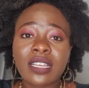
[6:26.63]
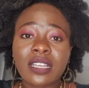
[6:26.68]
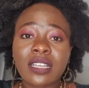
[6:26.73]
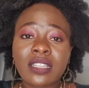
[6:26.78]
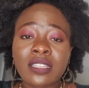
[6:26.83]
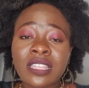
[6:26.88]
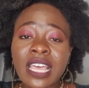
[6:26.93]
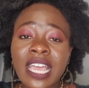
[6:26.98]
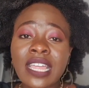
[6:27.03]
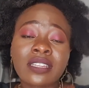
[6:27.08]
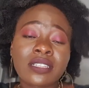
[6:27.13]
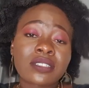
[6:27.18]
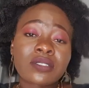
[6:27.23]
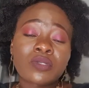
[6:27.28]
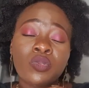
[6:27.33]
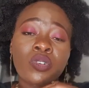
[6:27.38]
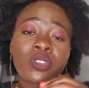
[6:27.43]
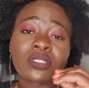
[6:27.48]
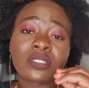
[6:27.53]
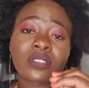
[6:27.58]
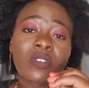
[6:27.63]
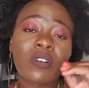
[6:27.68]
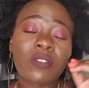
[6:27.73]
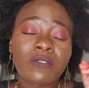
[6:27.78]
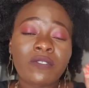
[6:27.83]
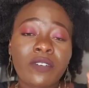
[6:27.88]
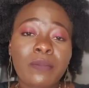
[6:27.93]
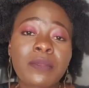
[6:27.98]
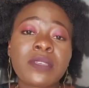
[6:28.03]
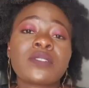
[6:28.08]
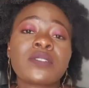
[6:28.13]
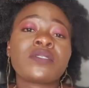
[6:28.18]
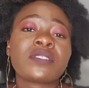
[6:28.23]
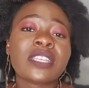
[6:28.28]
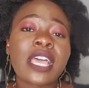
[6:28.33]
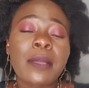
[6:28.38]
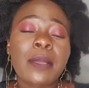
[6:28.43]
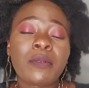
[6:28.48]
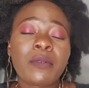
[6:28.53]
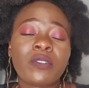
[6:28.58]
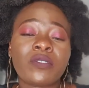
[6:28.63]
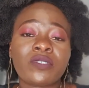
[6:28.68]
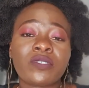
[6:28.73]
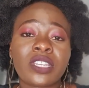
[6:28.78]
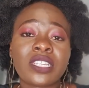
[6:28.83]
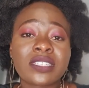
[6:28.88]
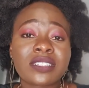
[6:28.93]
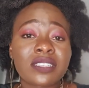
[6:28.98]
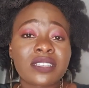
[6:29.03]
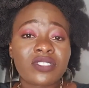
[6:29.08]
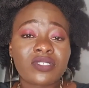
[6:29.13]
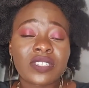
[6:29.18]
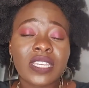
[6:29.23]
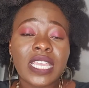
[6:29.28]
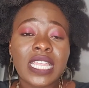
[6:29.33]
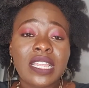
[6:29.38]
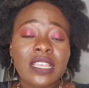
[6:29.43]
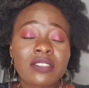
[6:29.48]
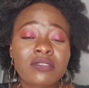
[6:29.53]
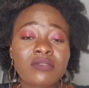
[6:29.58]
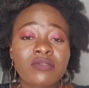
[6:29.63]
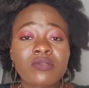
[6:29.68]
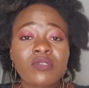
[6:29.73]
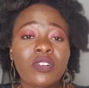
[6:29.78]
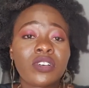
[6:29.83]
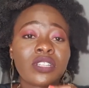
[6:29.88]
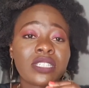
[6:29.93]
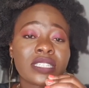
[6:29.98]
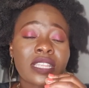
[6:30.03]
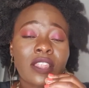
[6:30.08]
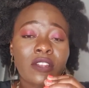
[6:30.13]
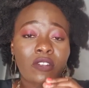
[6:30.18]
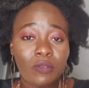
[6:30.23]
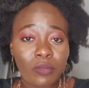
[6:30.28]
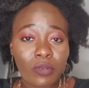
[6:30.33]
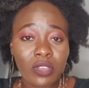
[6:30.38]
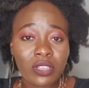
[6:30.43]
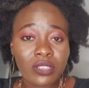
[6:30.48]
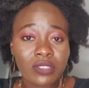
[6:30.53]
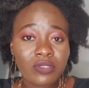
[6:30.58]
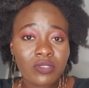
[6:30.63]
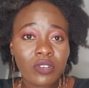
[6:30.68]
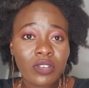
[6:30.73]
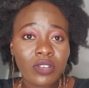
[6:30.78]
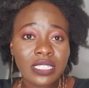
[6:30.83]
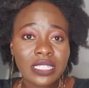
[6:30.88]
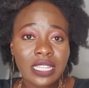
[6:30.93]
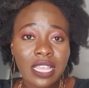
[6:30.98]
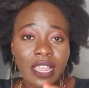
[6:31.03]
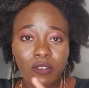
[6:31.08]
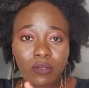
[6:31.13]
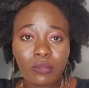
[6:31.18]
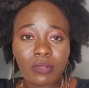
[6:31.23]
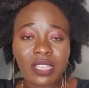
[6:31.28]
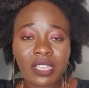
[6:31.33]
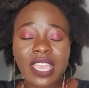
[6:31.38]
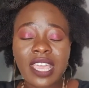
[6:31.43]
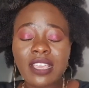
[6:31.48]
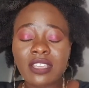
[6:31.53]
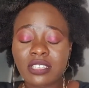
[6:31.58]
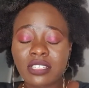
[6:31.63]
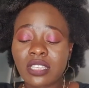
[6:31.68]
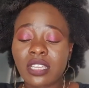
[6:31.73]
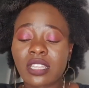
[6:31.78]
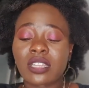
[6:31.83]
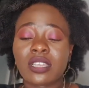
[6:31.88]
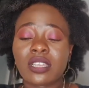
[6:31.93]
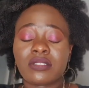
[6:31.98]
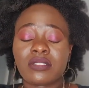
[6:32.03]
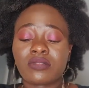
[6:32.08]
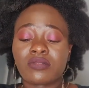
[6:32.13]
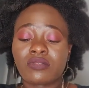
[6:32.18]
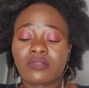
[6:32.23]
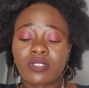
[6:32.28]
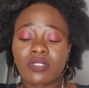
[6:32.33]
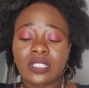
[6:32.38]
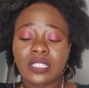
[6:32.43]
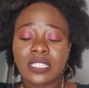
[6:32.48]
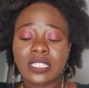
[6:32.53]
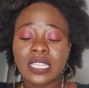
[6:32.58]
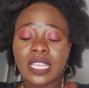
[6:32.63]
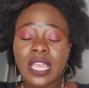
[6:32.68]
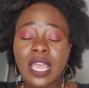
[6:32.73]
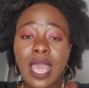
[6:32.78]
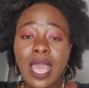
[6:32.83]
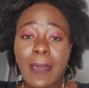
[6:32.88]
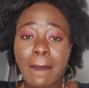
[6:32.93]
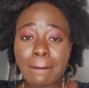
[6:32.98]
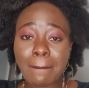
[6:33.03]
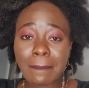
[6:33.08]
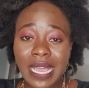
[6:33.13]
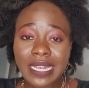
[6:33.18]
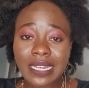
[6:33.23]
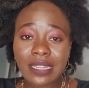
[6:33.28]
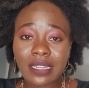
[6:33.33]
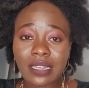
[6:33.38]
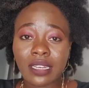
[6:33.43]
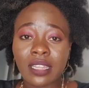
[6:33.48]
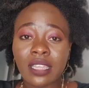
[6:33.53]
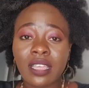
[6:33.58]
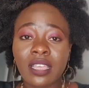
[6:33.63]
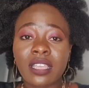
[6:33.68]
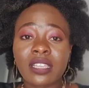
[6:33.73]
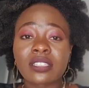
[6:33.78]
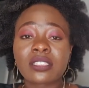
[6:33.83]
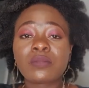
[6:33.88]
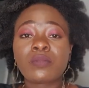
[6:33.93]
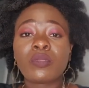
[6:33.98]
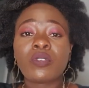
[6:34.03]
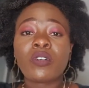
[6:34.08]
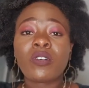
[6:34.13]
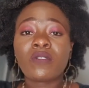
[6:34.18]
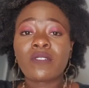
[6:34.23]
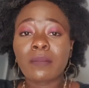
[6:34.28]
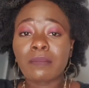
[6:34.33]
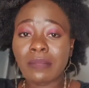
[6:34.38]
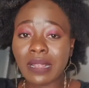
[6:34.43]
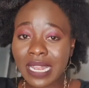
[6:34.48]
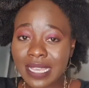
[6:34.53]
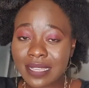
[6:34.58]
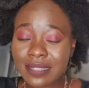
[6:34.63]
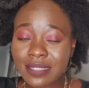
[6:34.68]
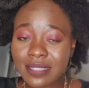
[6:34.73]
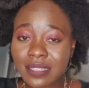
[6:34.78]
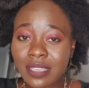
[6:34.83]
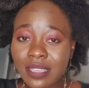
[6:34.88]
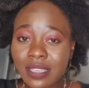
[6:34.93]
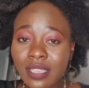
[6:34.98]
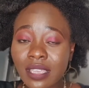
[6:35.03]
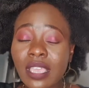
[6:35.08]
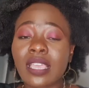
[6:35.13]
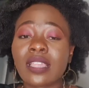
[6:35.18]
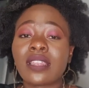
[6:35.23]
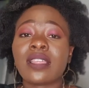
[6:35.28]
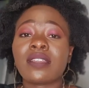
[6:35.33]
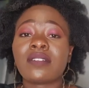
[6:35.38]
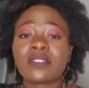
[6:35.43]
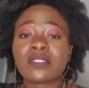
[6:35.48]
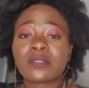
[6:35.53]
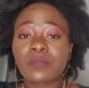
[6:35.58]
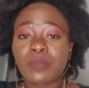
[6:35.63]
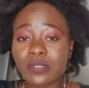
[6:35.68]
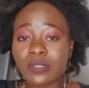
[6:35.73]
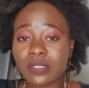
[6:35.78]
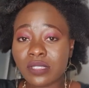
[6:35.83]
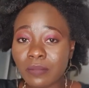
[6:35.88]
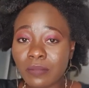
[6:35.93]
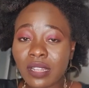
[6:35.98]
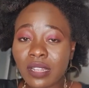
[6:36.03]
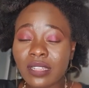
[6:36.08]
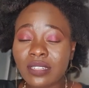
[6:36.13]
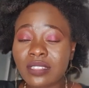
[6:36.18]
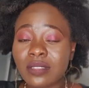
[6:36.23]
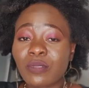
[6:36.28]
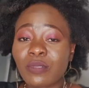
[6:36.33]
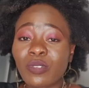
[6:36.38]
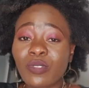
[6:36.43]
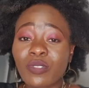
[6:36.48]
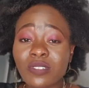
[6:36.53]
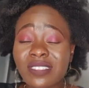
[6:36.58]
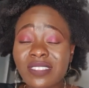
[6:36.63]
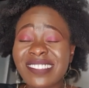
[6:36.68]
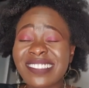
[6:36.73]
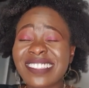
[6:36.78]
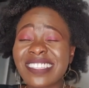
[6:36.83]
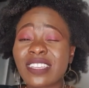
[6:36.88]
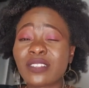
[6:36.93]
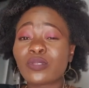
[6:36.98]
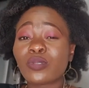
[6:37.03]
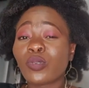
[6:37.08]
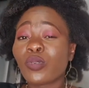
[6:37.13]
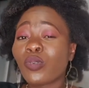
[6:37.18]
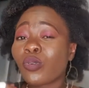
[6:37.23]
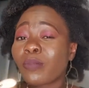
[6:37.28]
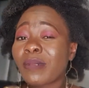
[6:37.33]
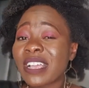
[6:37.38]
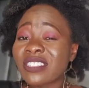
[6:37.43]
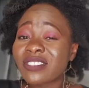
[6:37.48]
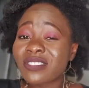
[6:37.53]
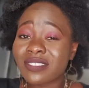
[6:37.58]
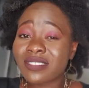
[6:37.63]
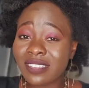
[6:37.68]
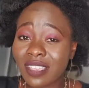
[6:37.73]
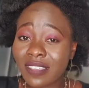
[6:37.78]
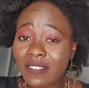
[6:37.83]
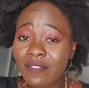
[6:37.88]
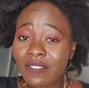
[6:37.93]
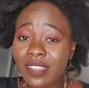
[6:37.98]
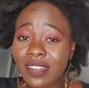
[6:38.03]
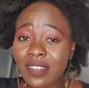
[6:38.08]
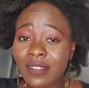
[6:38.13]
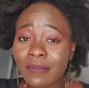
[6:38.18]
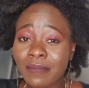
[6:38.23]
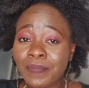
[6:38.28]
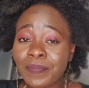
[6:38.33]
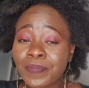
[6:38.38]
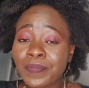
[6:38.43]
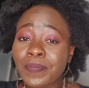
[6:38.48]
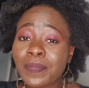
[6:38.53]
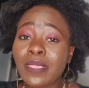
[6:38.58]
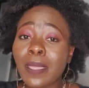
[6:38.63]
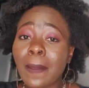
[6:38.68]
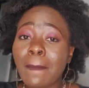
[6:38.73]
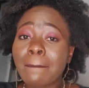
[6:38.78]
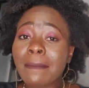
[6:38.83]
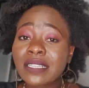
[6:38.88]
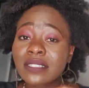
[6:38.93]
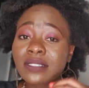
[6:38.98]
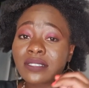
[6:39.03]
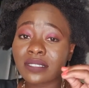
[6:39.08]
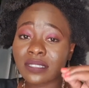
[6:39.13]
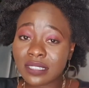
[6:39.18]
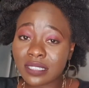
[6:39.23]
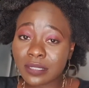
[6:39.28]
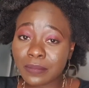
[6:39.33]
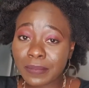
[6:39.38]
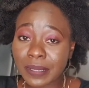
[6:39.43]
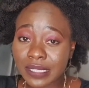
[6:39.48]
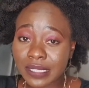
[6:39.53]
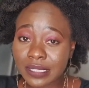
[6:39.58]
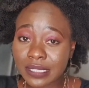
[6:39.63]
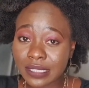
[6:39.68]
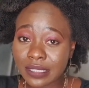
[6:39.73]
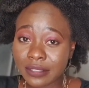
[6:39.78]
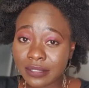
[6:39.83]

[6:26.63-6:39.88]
was a confirmation time of, listen, Jane, it's not an obligation, it's not a burden, it's more of a blessing and a responsibility, because they say to whom much is given, much is expected.